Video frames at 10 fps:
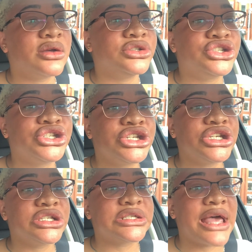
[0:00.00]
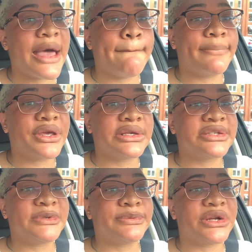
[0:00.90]
Jeez and peas, the
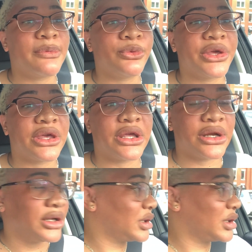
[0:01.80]
people them wicked.